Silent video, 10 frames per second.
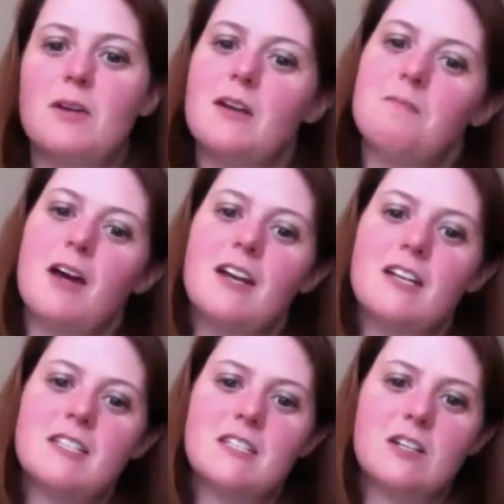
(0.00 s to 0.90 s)
but I'm not
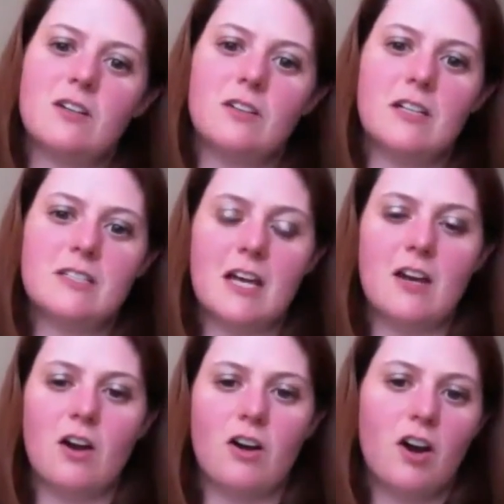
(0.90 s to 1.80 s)
necessarily
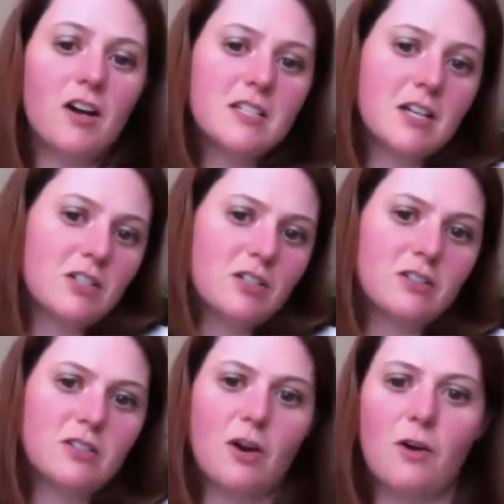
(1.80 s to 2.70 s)
set on architecture.
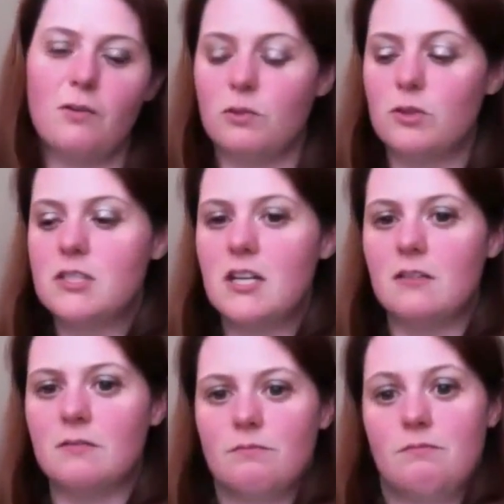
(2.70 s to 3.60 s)
So we'll
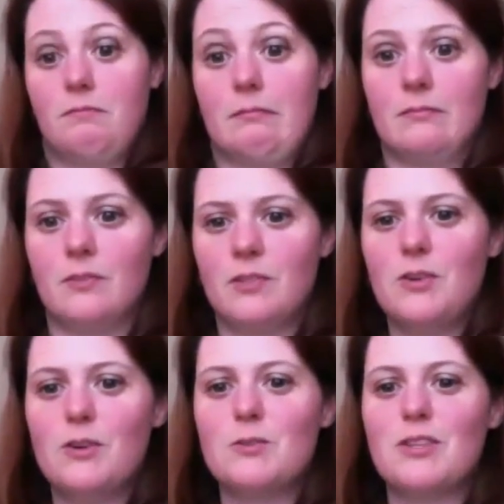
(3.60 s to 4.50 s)
see.
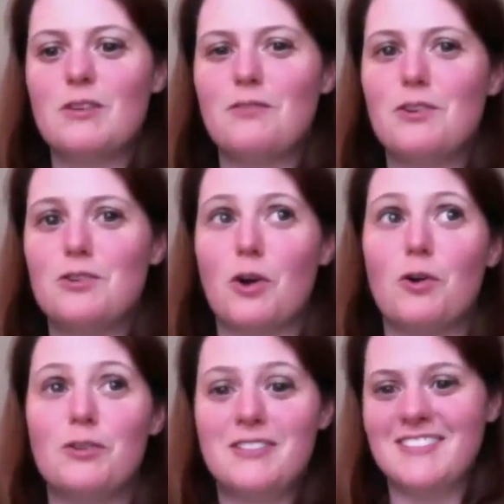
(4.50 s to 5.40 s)
Who knows what the future
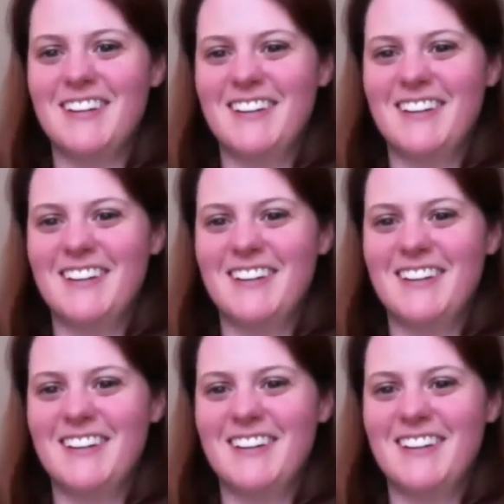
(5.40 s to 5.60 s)
holds?